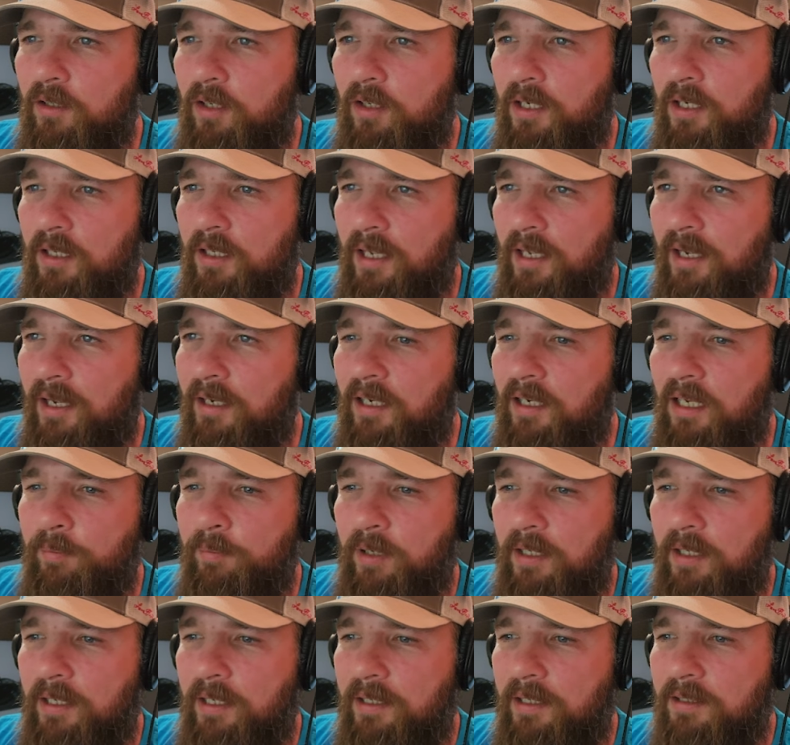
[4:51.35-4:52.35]
Look at that. I
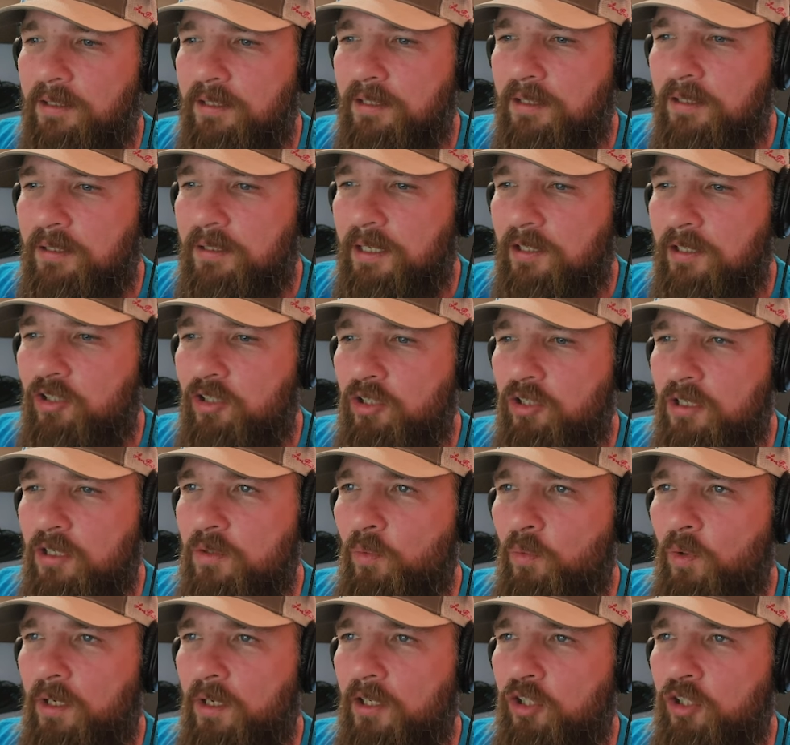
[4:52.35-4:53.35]
mean, that's just
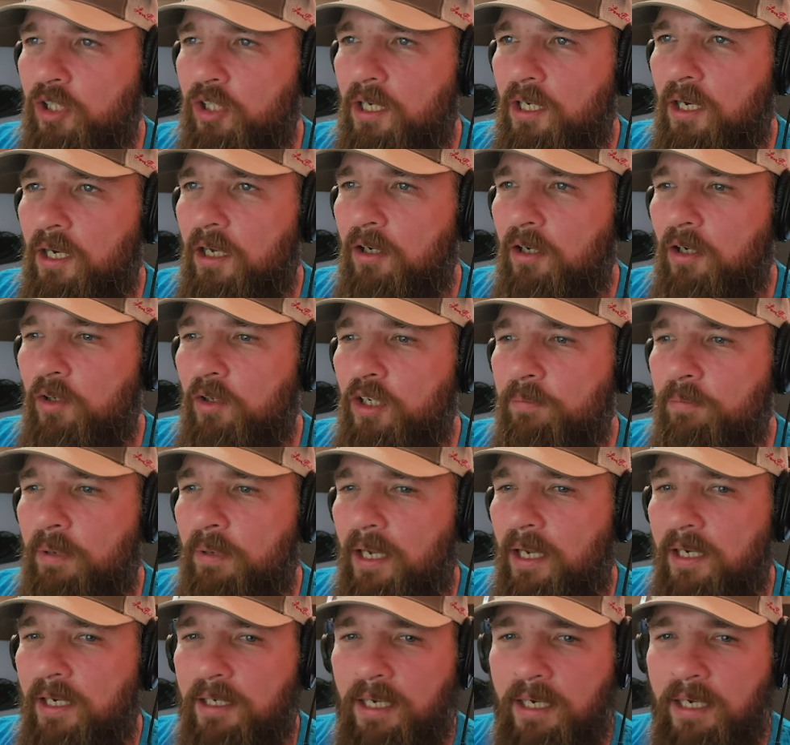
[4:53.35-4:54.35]
what, a Chicago
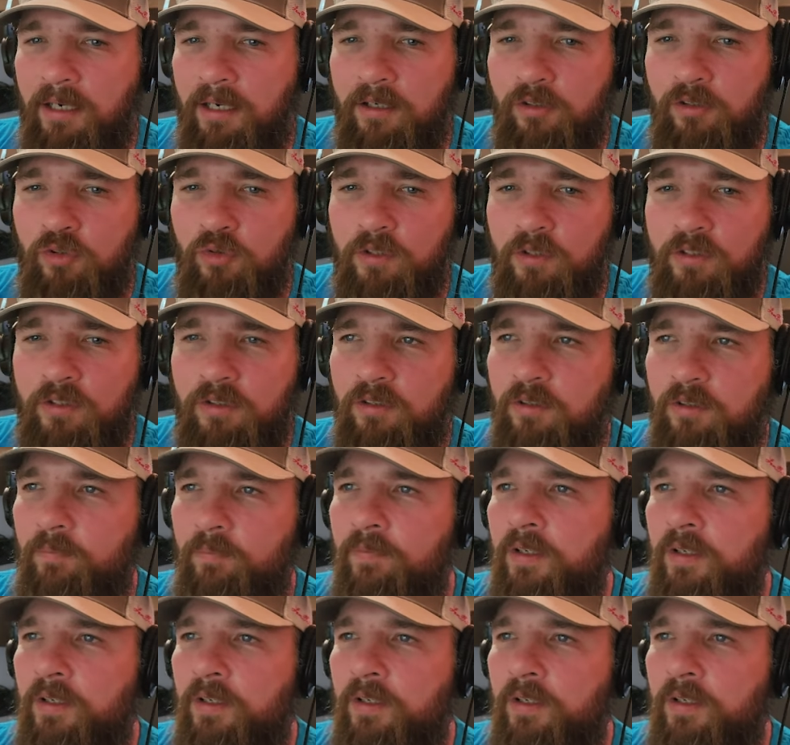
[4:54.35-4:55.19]
pneumatic air drill.